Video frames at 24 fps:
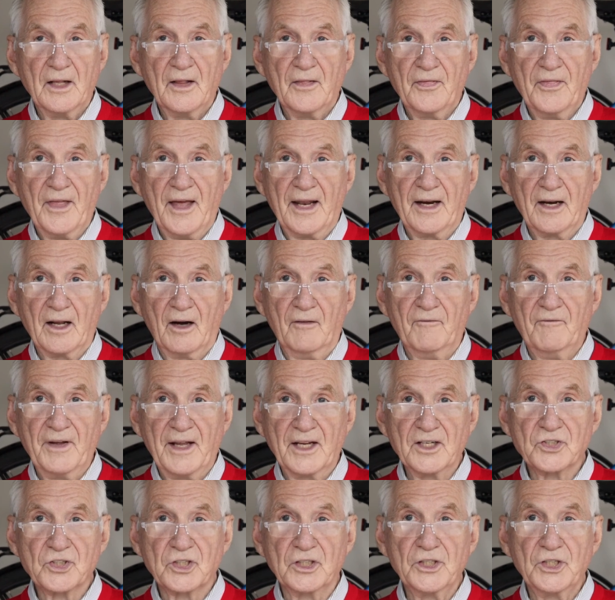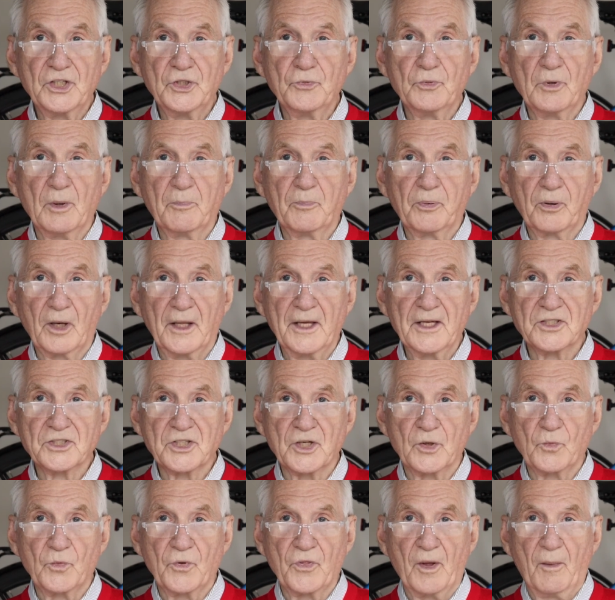that eventually you replace
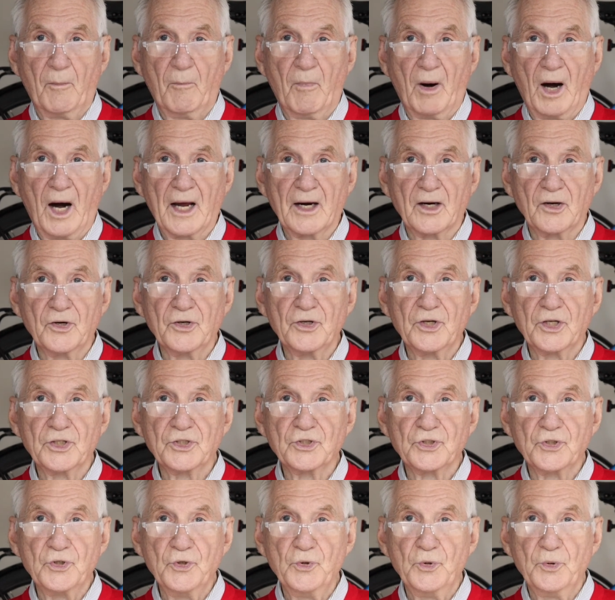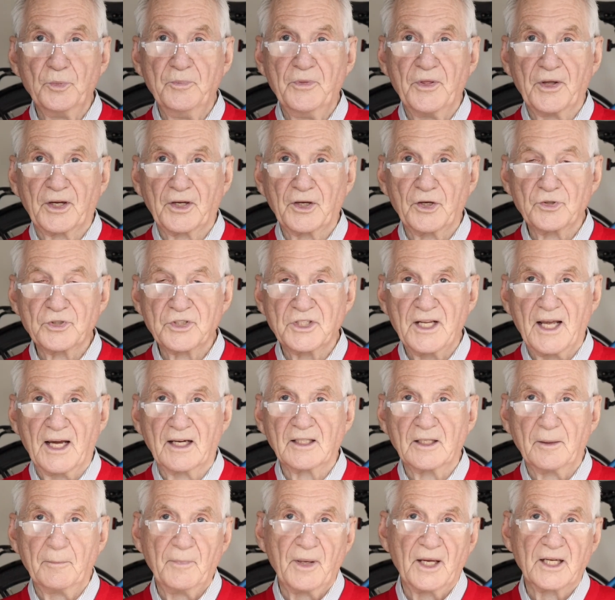it with a modern tube that goes
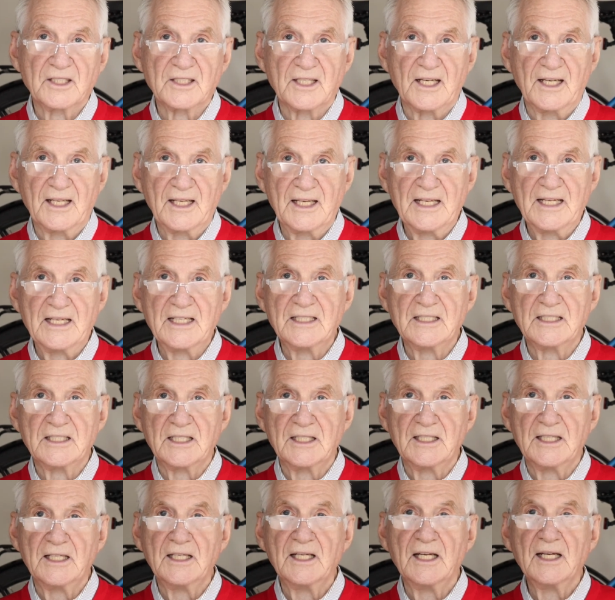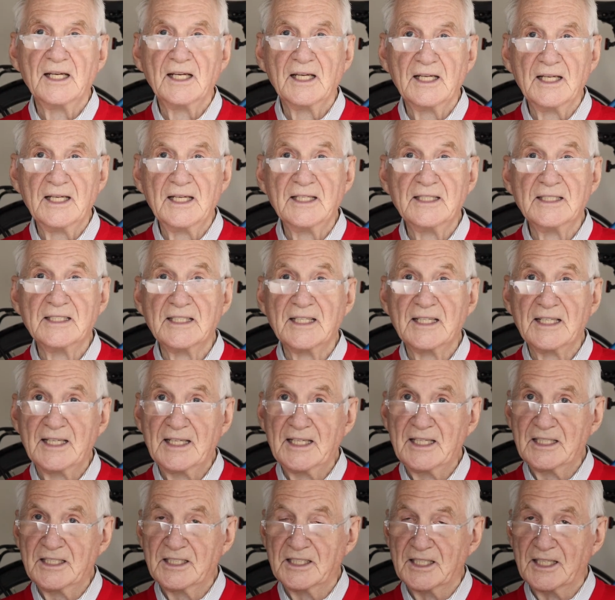down that makes it easy
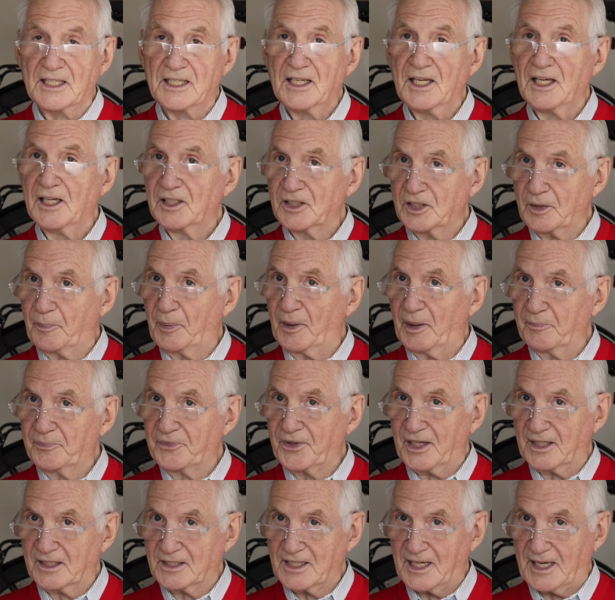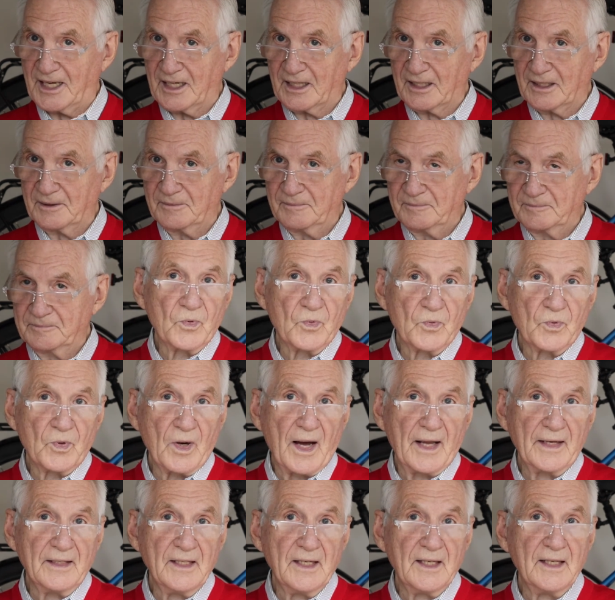to pump that tank.
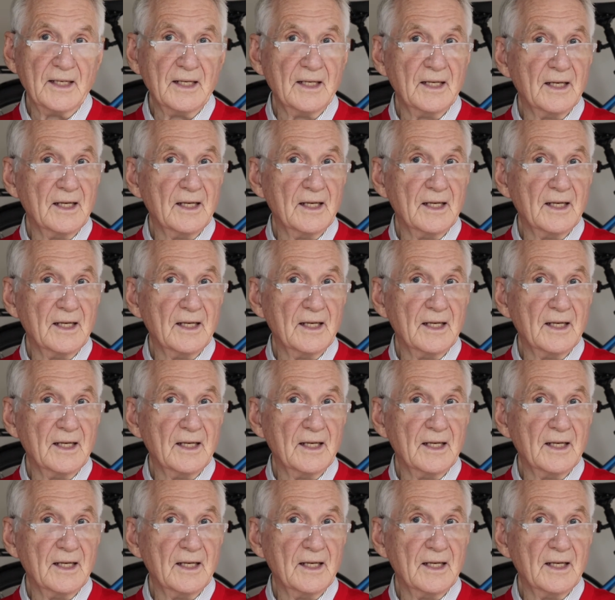Rodney,